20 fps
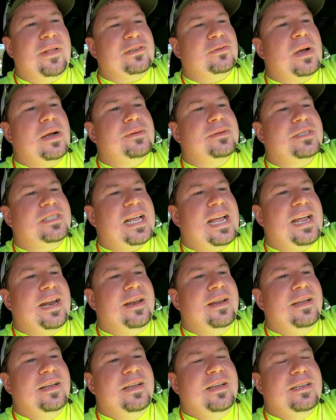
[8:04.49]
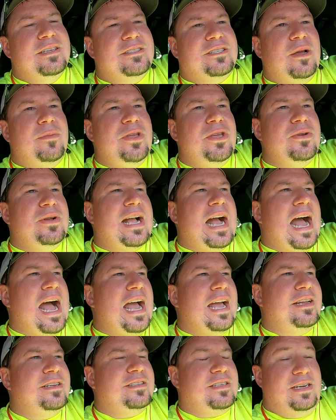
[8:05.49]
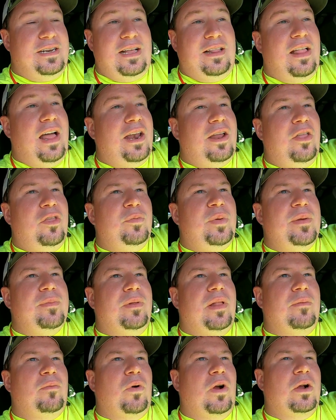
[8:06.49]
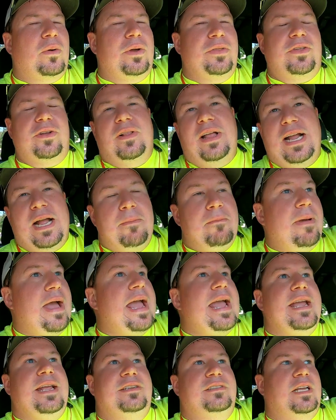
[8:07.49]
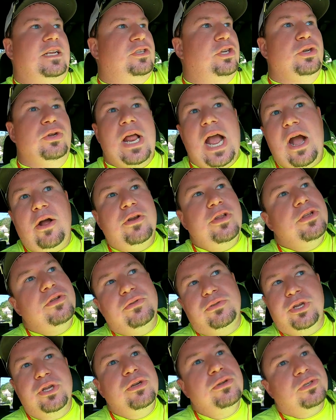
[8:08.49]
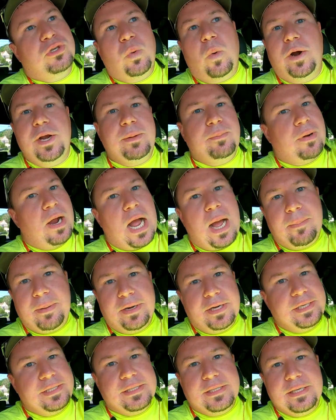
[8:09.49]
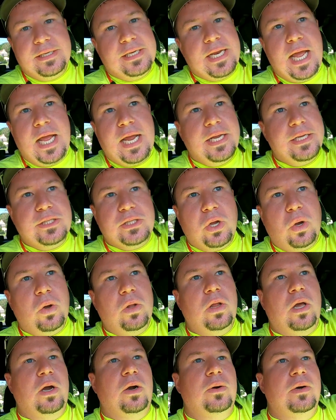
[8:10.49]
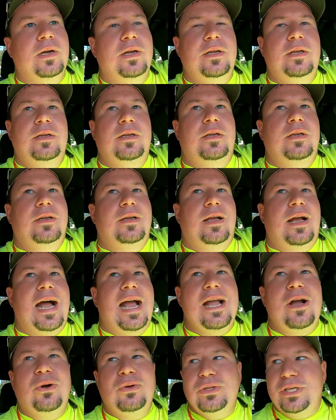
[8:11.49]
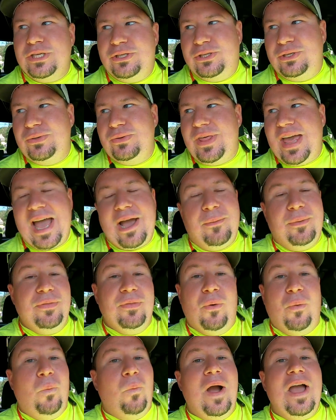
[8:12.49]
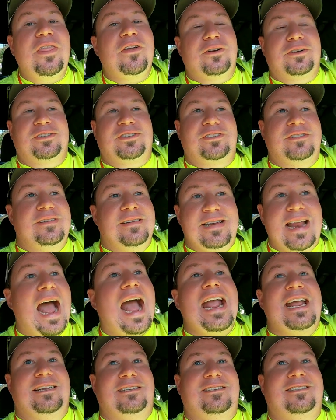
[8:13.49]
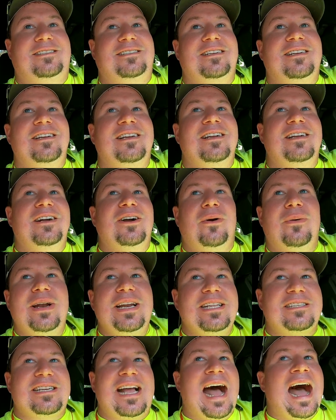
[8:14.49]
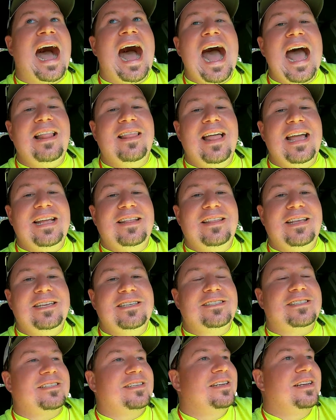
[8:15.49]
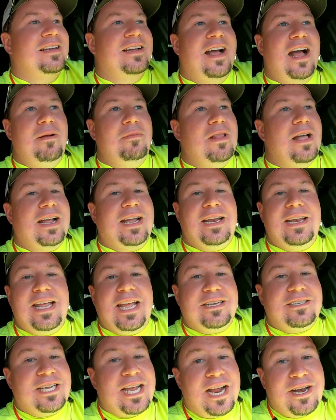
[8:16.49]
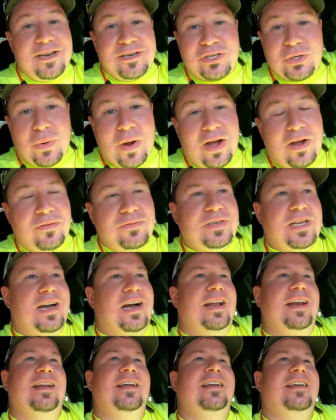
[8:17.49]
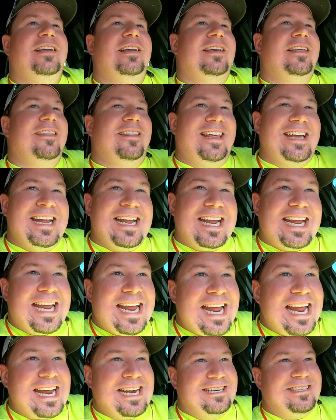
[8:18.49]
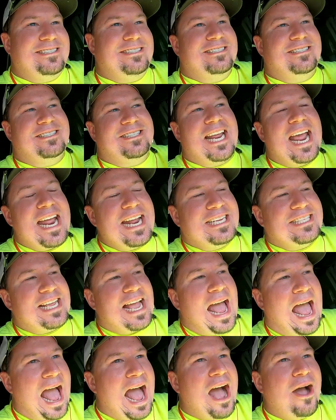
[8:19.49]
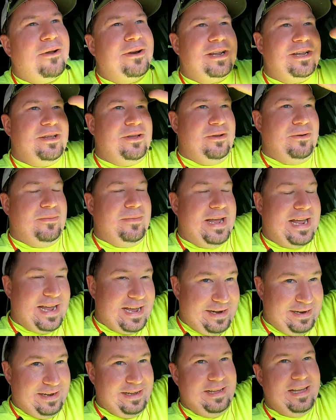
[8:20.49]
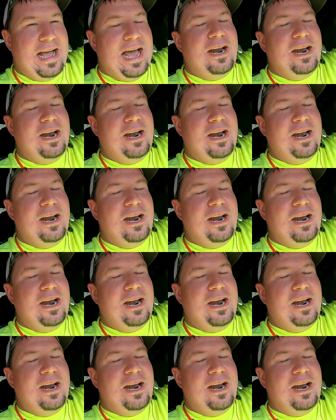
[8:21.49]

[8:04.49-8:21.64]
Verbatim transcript: That's what I was saying. Some of you guys and a lot of other people I'm work with, they're like amazed. Like, dude, how do you do 20 properties in a day solo? I only do that when the weather's nice. When it's hot like this, I'm lucky to get 10 to 12 done. The heat takes it out of you, man.